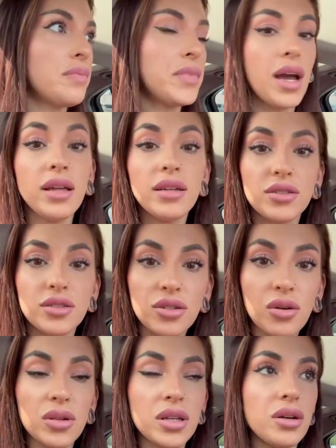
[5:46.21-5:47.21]
That is
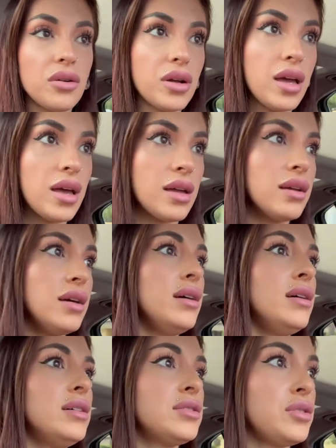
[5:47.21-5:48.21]
totally okay.
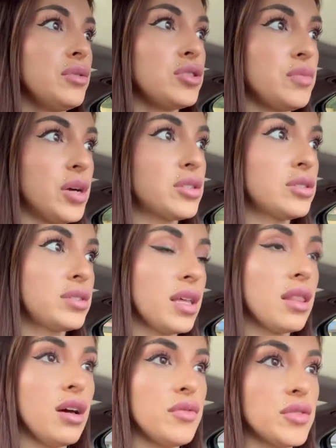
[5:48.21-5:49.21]
So, as much as I
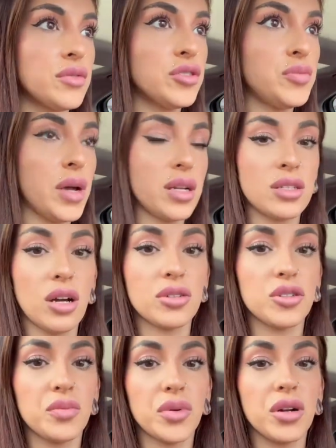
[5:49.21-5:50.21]
love and respect
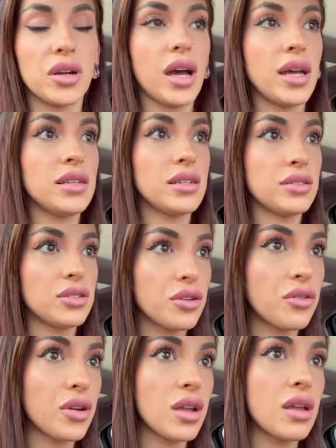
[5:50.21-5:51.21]
Dr. Berg, I
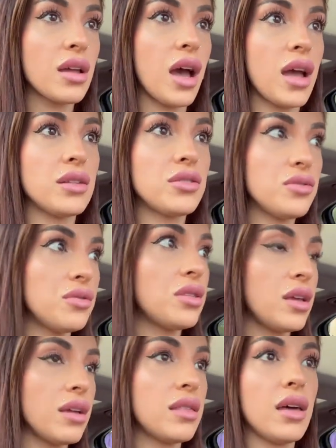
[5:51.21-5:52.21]
disagree. I do
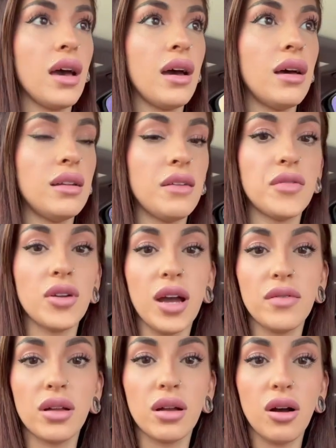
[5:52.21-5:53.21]
think that if you're
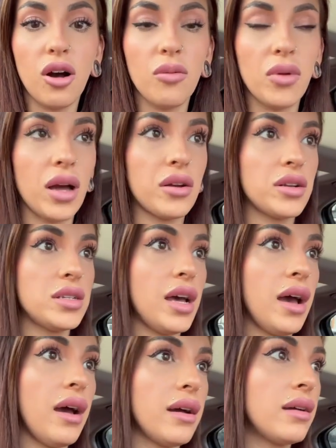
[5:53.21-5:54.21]
having a gallbladder
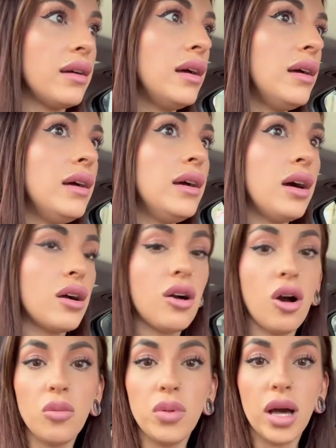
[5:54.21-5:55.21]
attack, a
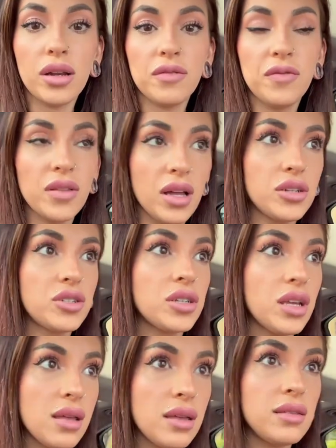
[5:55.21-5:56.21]
gallbladder flush
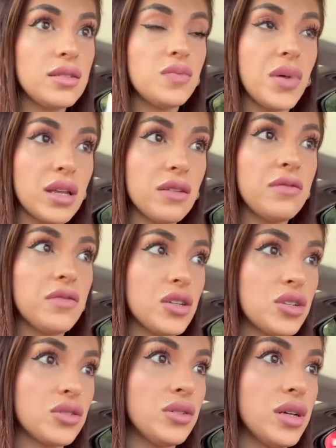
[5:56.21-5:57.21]
is
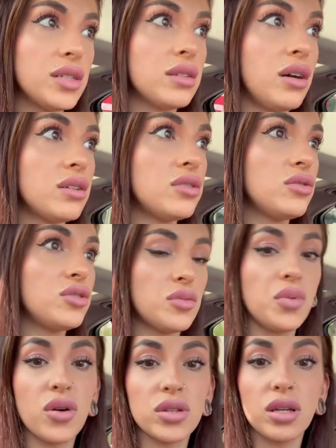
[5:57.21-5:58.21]
beneficial as long as you
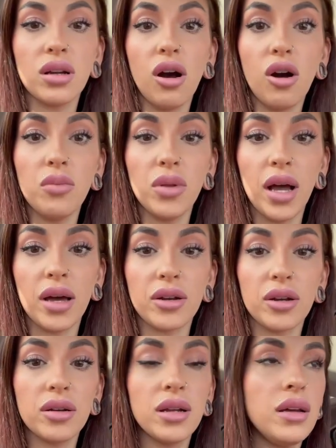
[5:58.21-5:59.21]
support the
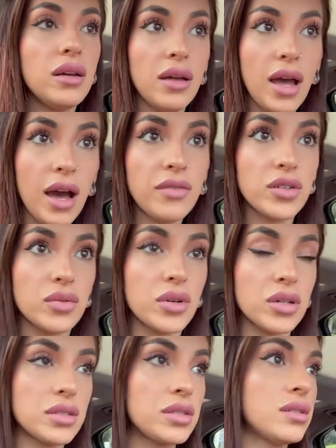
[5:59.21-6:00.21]
gallbladder
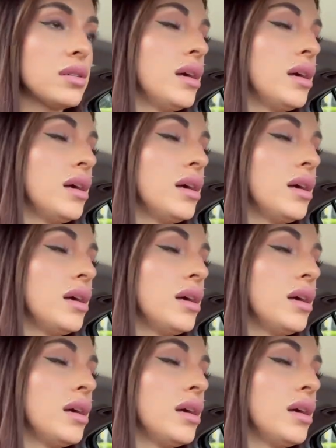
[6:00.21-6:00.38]
afterwards.